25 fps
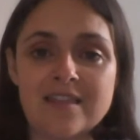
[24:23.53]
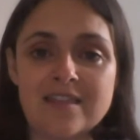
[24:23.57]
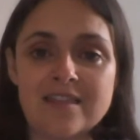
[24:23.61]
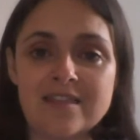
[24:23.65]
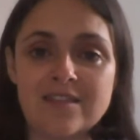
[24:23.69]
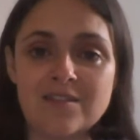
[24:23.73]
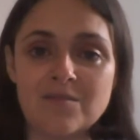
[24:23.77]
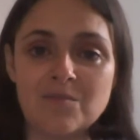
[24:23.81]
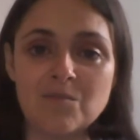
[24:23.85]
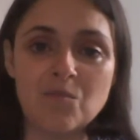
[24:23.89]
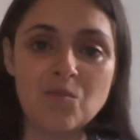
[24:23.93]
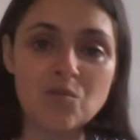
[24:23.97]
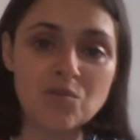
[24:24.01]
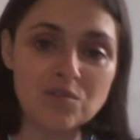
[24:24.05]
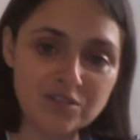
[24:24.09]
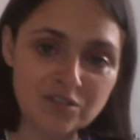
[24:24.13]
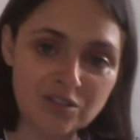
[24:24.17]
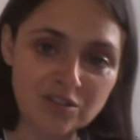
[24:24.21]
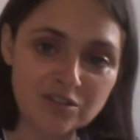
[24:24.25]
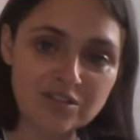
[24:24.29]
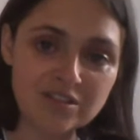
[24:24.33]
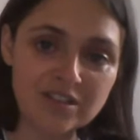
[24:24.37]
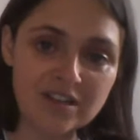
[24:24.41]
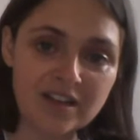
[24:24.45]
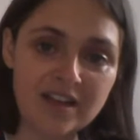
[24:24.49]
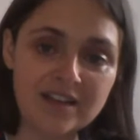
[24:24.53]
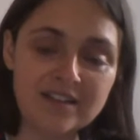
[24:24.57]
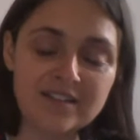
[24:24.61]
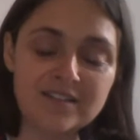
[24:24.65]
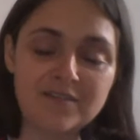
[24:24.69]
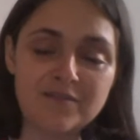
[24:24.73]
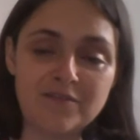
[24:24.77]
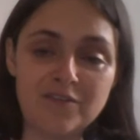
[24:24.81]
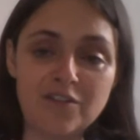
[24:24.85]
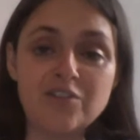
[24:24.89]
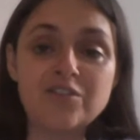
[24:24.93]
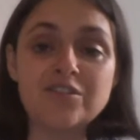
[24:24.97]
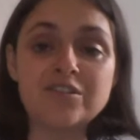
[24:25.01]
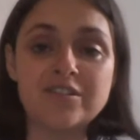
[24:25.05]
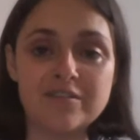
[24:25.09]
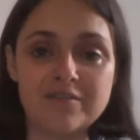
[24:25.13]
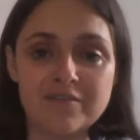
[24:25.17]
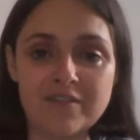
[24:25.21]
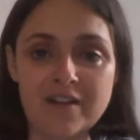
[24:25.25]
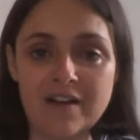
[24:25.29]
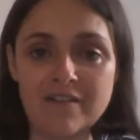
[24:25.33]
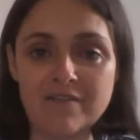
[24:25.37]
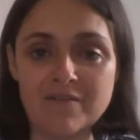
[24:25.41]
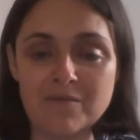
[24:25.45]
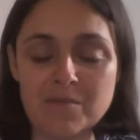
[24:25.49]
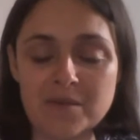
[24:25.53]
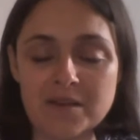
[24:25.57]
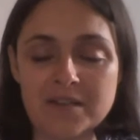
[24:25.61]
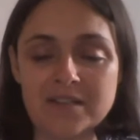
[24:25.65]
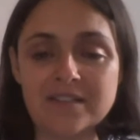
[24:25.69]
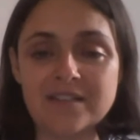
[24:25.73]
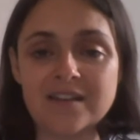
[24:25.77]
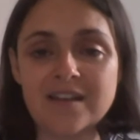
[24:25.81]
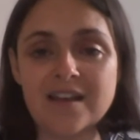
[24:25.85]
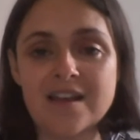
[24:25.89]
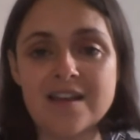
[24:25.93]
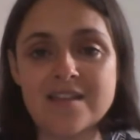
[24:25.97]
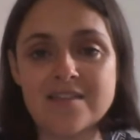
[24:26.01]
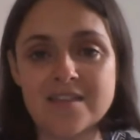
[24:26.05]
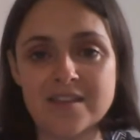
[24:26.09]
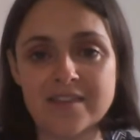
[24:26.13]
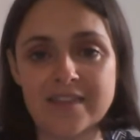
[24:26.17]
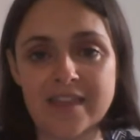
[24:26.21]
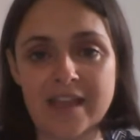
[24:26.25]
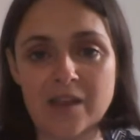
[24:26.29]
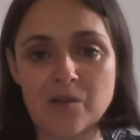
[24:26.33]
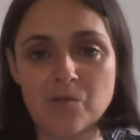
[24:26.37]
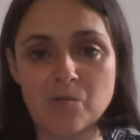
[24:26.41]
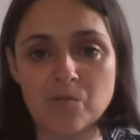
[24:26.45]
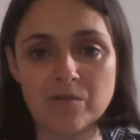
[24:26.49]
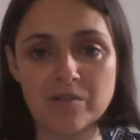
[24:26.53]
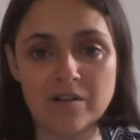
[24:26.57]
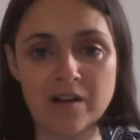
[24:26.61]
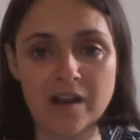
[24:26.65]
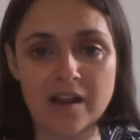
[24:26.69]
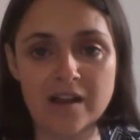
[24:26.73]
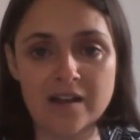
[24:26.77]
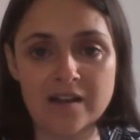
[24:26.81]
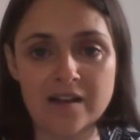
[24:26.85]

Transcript: the more socialized version of government that they were